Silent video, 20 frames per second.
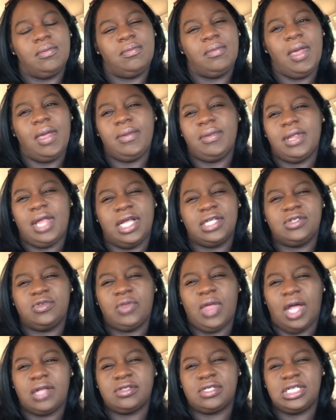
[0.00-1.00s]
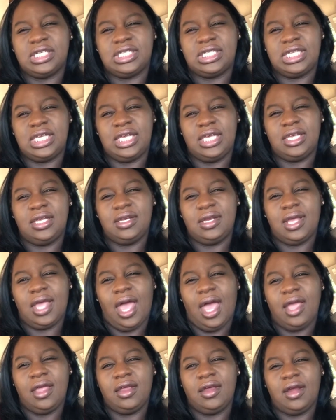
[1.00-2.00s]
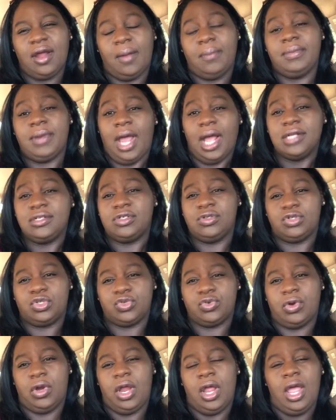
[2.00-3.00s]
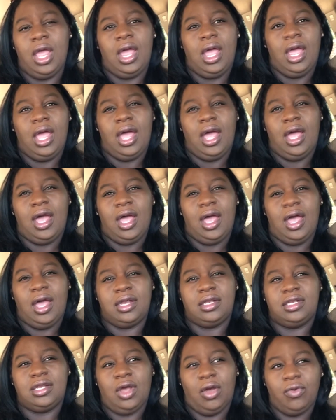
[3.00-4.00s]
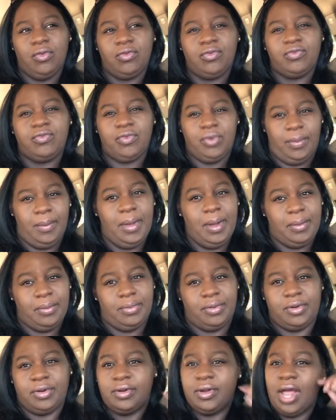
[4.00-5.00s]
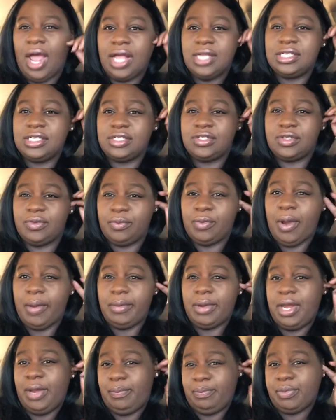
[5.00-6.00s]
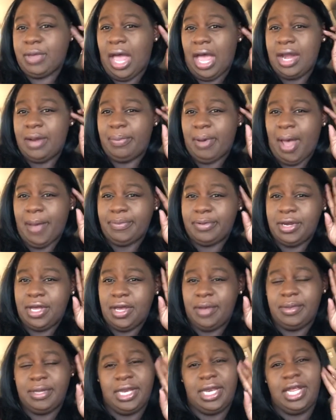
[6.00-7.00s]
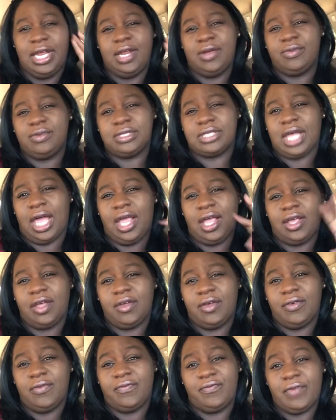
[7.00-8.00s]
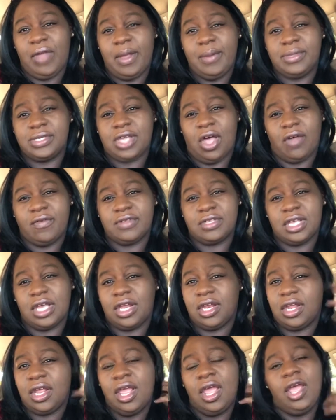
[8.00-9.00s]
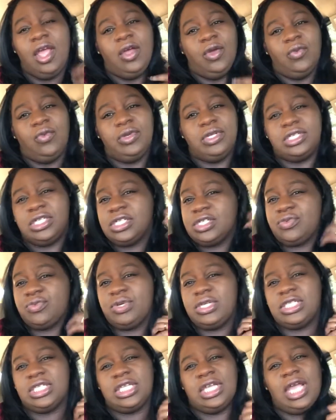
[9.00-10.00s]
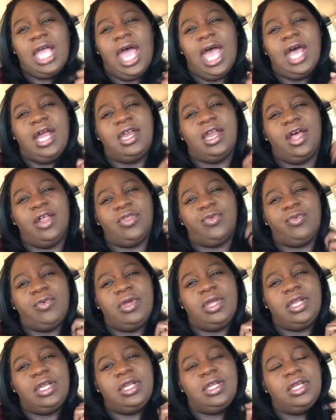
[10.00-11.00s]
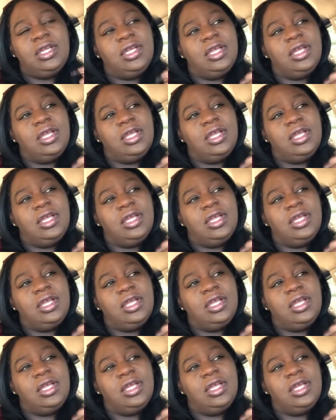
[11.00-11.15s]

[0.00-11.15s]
maybe like two thousand ten it got here. I'm not too sure. I don't remember. I just remember it kind of popping up and then it was like famous all of a sudden. We just recently got another one